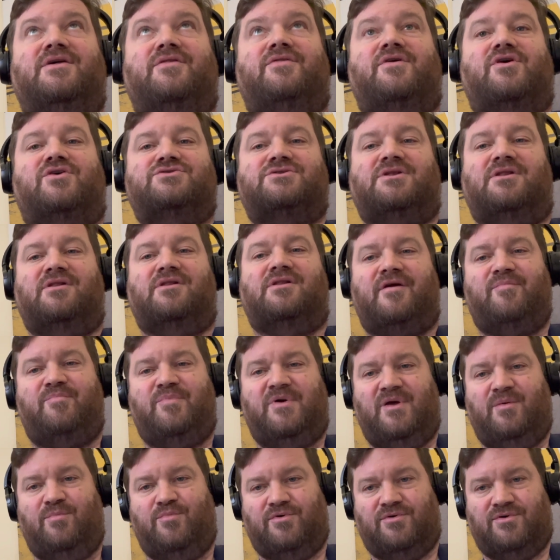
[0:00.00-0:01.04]
there's a lot of
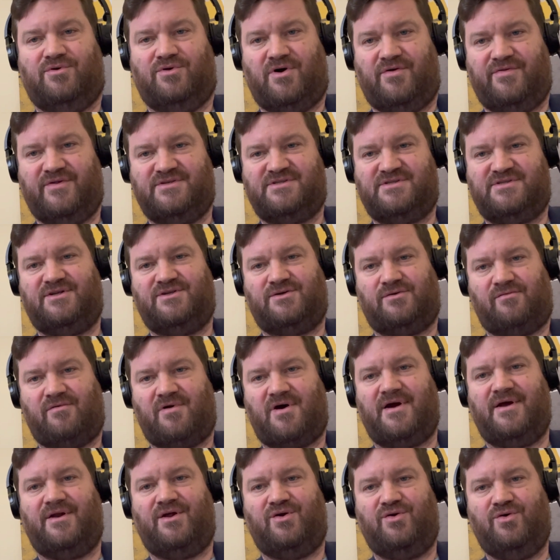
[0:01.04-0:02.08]
people on the
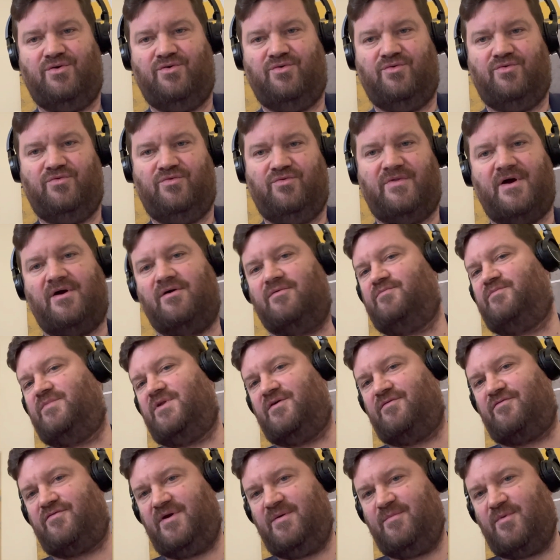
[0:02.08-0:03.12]
centre-right who they're
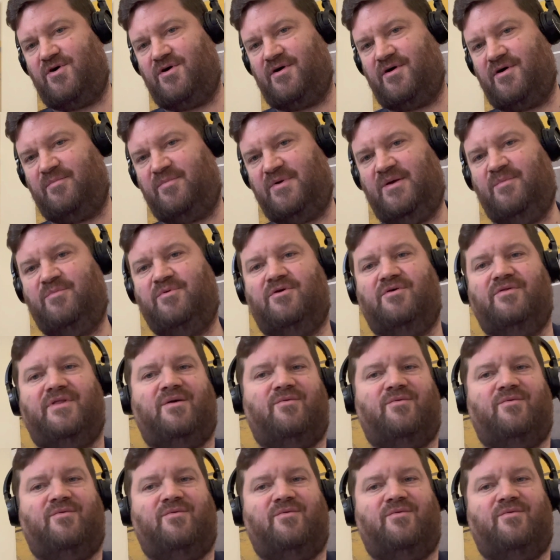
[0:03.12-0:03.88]
free market people.